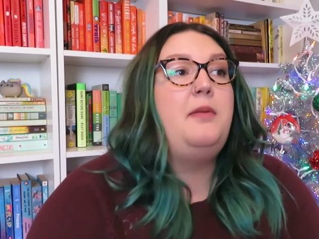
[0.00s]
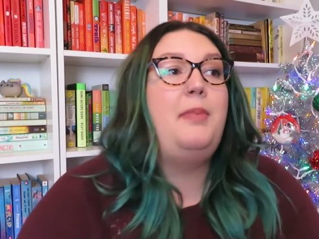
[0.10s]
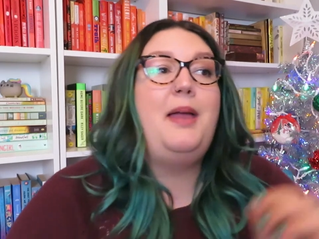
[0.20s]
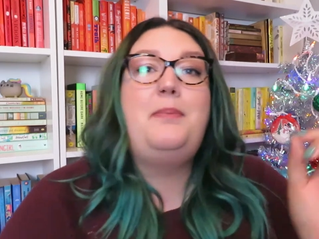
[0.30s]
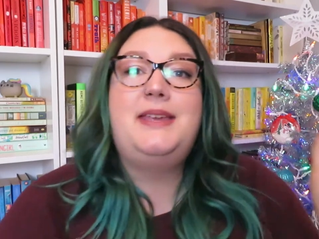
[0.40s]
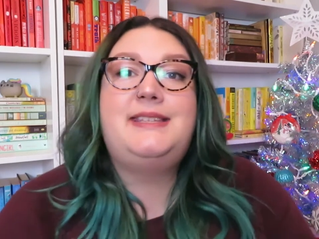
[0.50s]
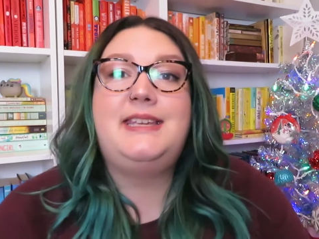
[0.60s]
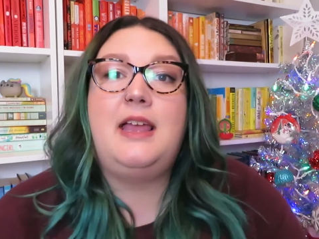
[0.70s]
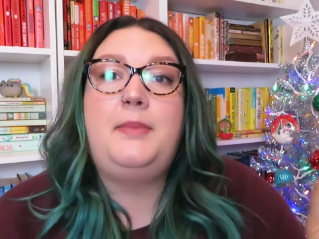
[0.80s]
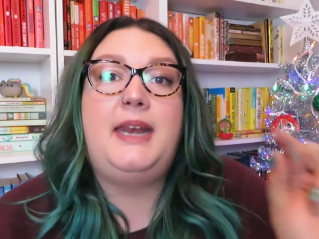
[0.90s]
And by
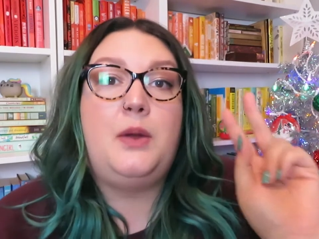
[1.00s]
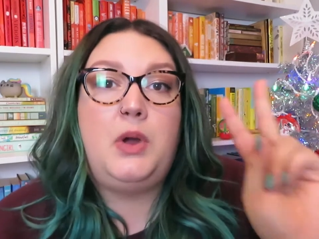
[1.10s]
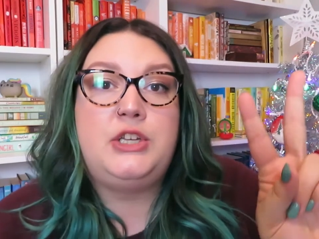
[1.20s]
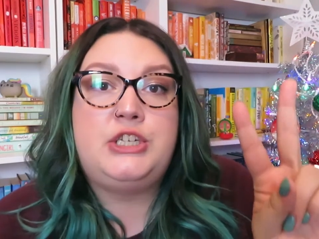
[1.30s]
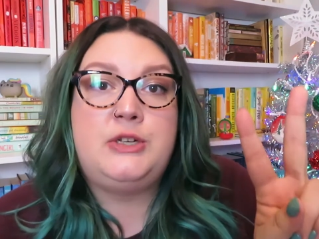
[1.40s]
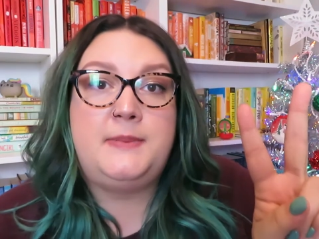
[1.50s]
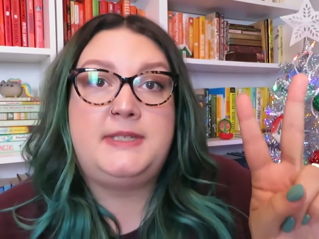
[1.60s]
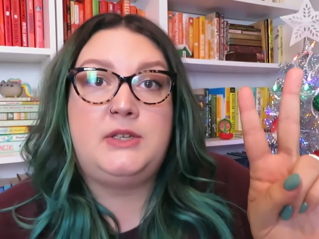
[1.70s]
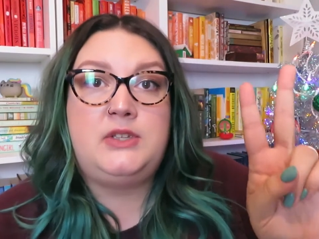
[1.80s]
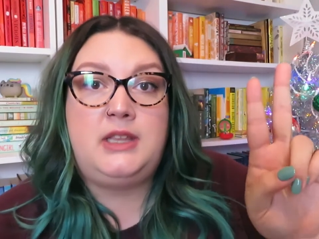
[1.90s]
busy, I mean I watched 2
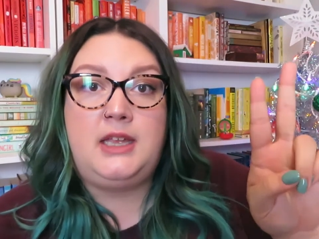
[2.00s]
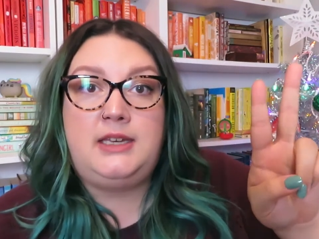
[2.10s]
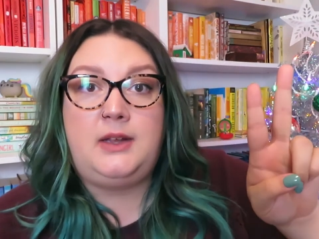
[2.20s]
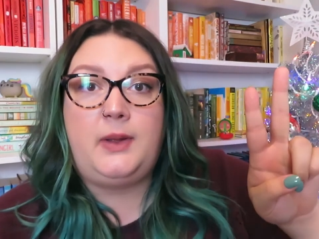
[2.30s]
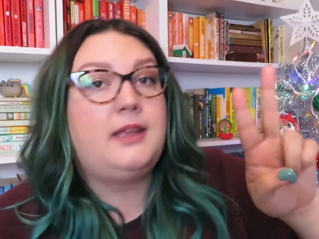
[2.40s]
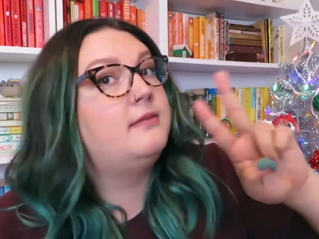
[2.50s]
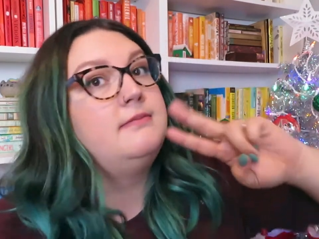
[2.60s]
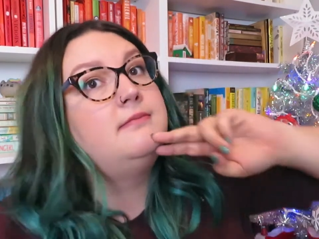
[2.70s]
episodes of The Undoing.